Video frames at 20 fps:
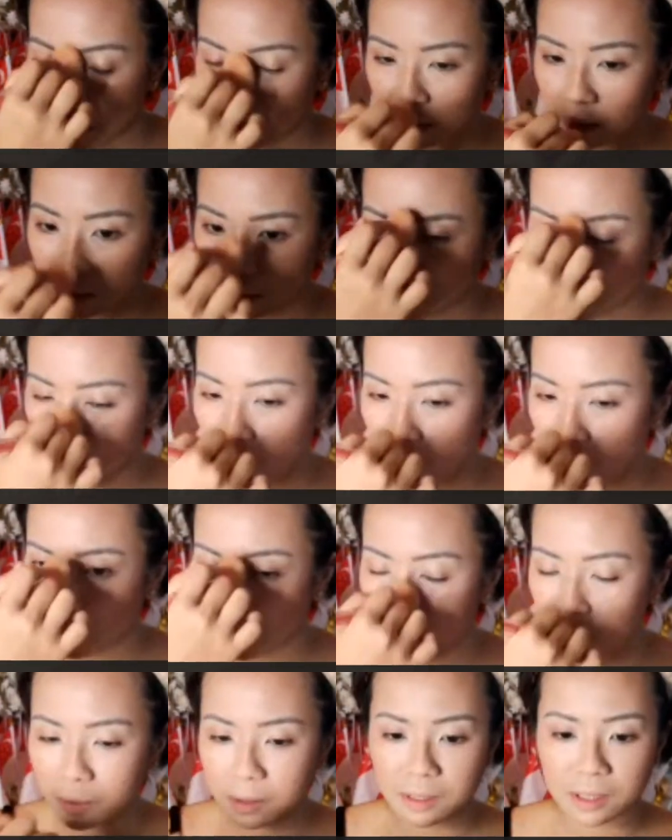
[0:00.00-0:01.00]
the
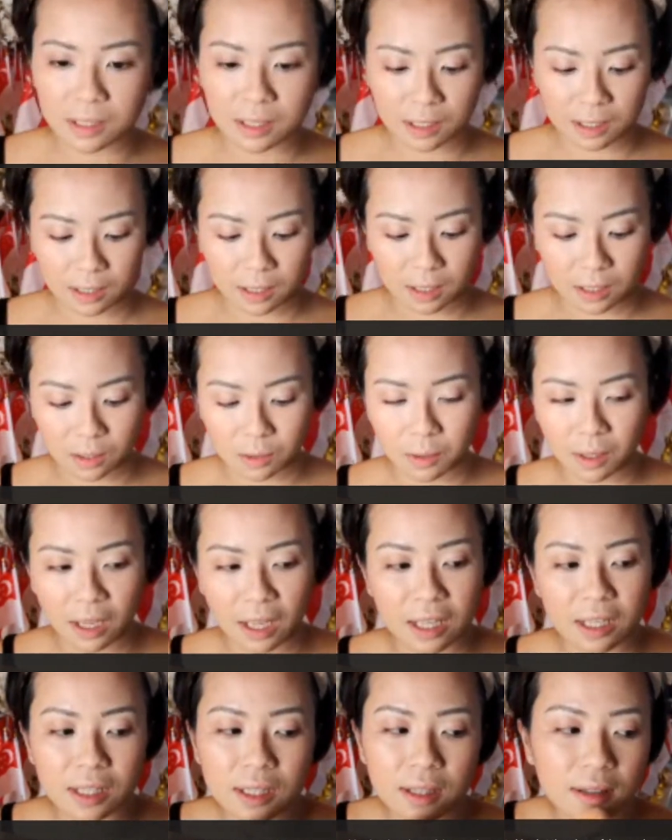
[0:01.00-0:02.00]
nose, as well
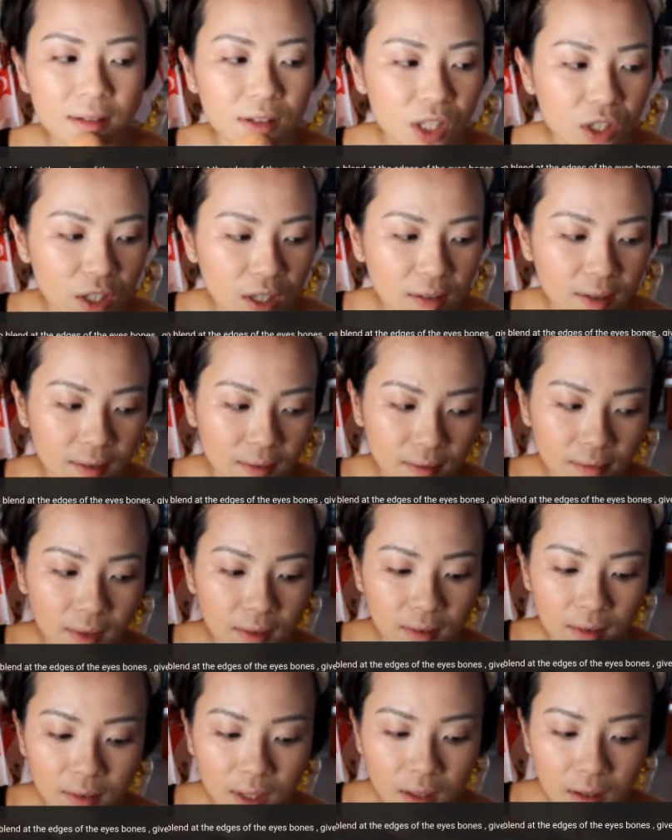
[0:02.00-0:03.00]
as the chin.
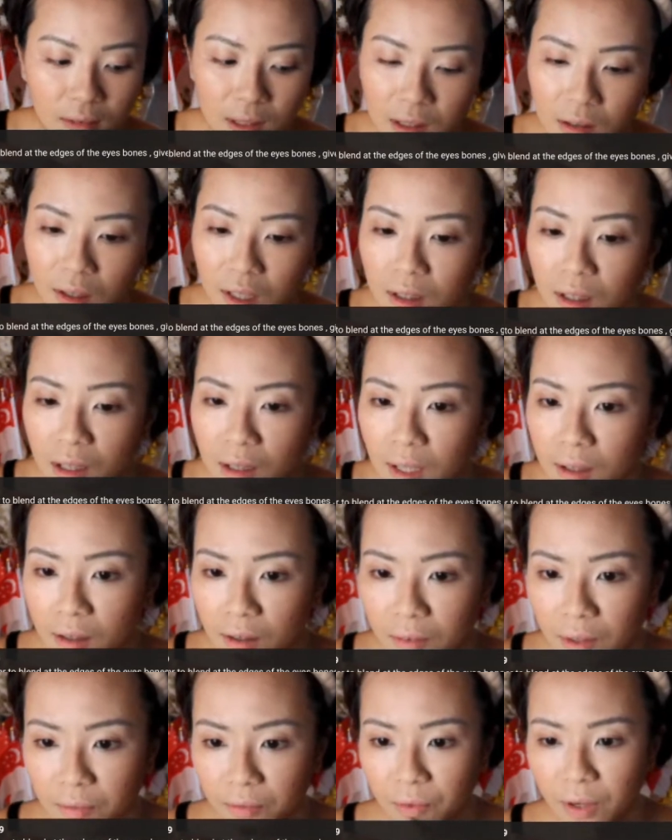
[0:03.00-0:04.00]

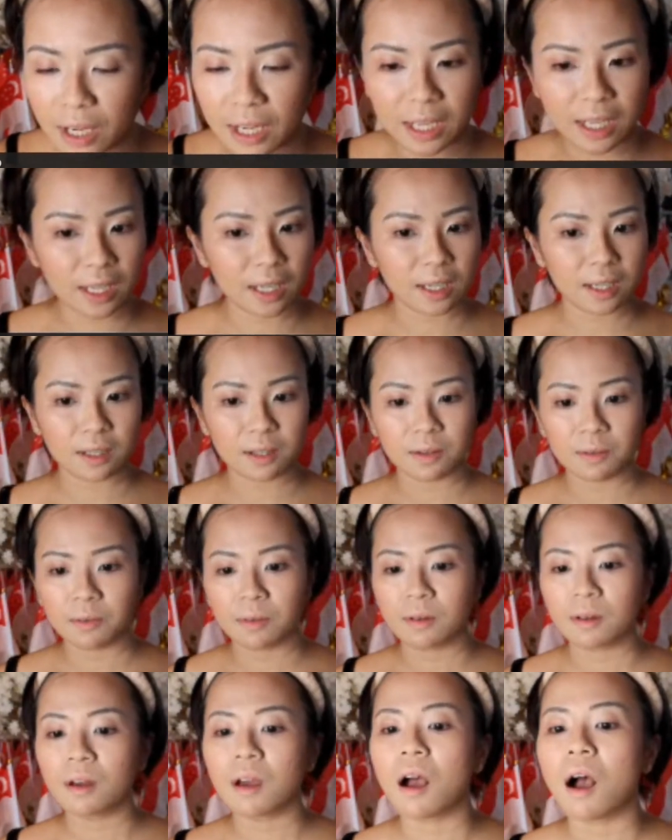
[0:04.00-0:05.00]
Right.
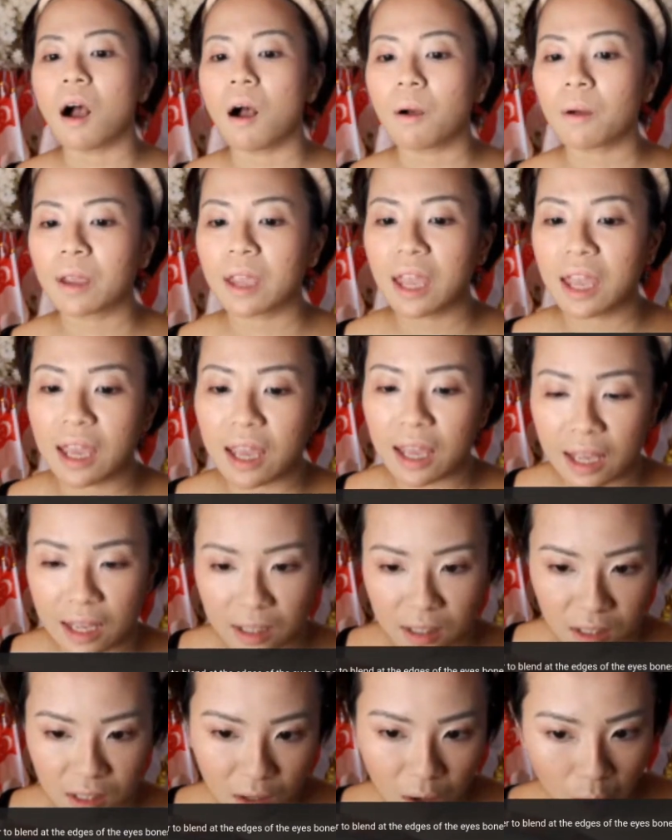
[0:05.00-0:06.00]
Okay,
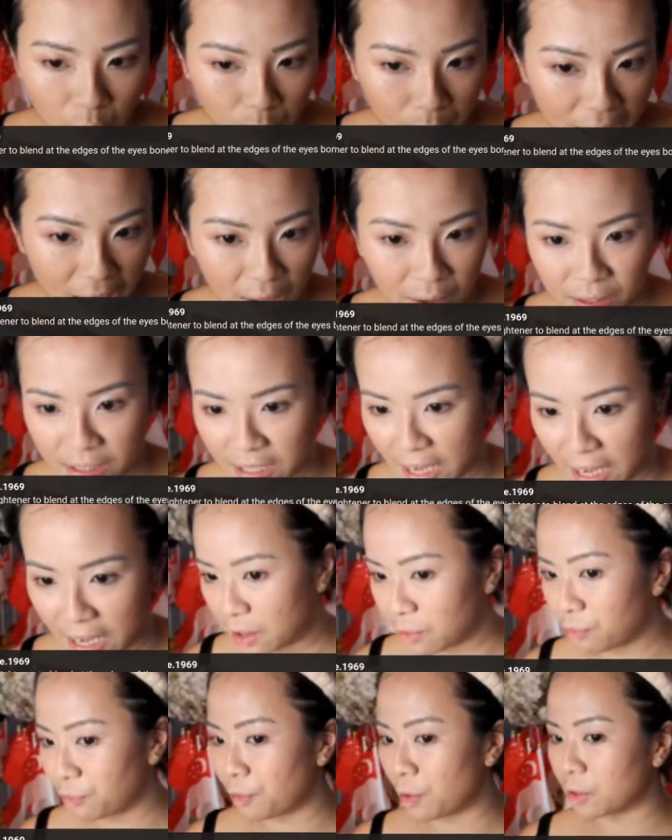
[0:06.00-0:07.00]
so we are
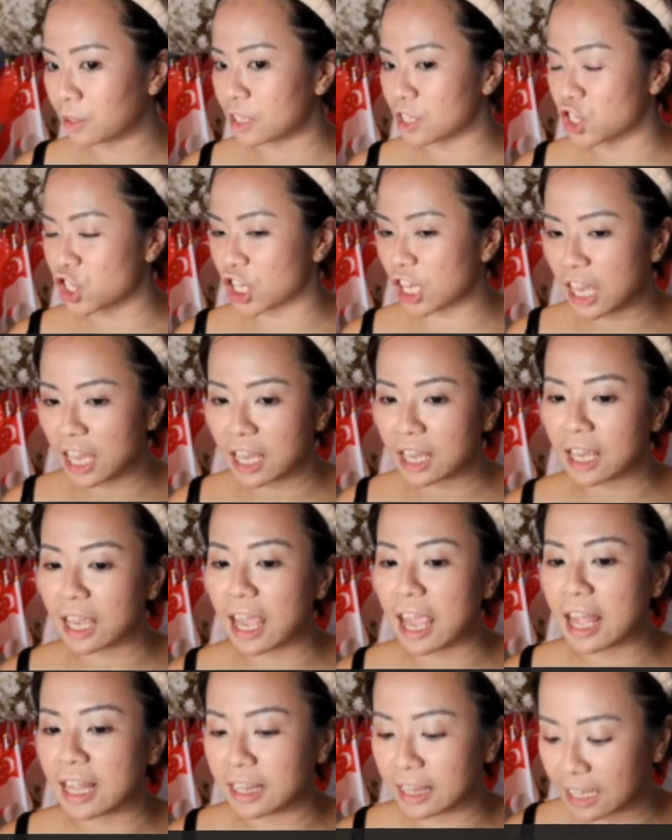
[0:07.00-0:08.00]
done for the cheek,
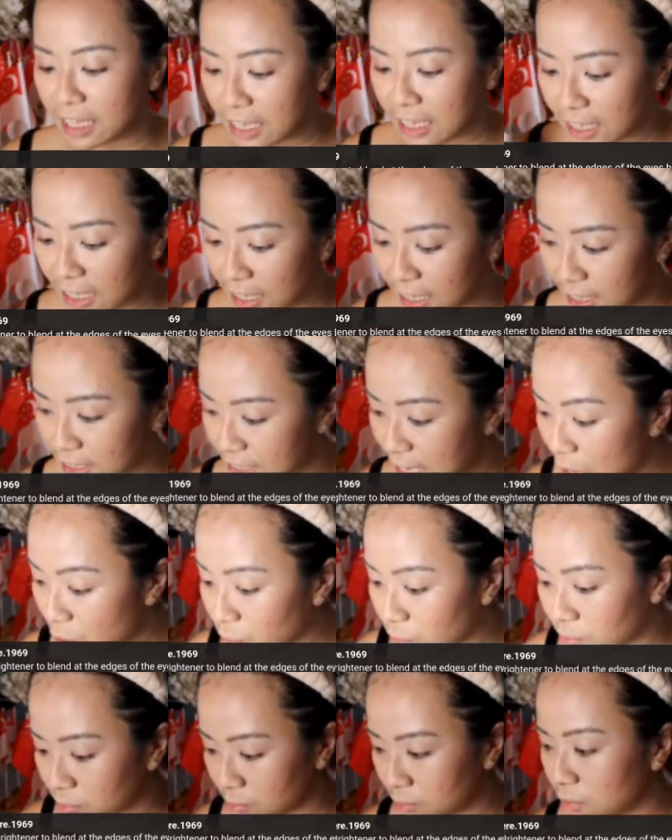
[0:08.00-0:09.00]
and
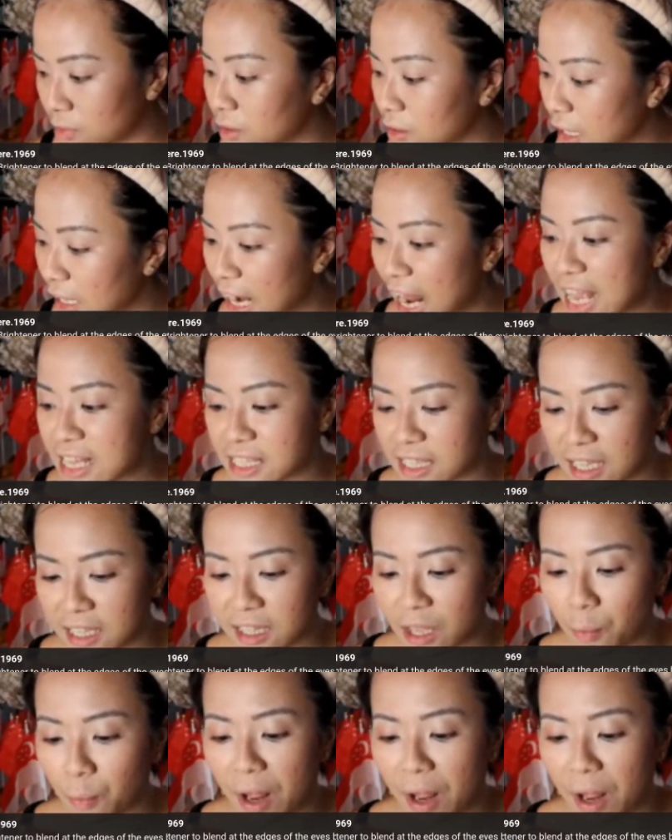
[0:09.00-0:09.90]
now the last thing that